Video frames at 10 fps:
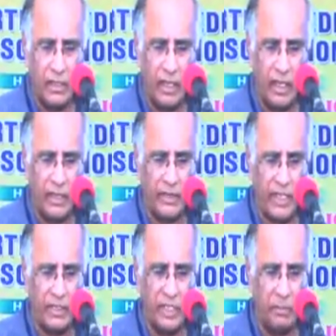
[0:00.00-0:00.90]
And that
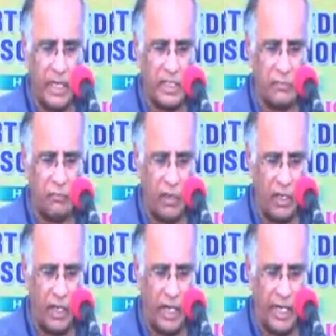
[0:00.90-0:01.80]
is him
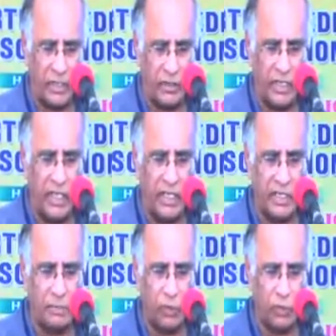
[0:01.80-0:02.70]
at 3 years
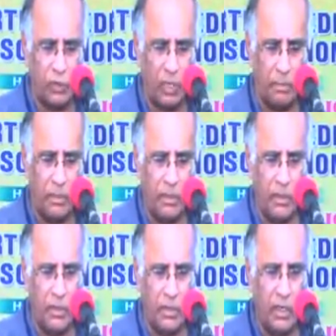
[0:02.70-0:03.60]
post-op,
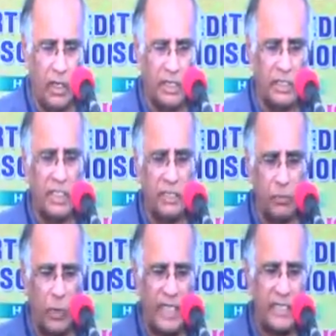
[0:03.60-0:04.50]
and this is him
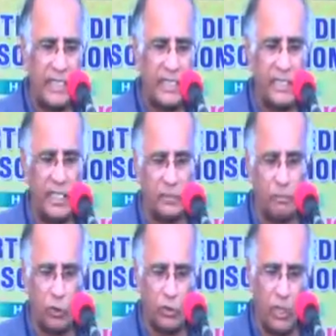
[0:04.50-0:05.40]
26 years
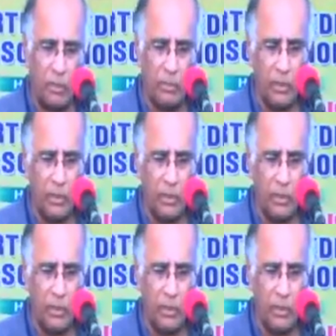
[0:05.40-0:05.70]
post-op.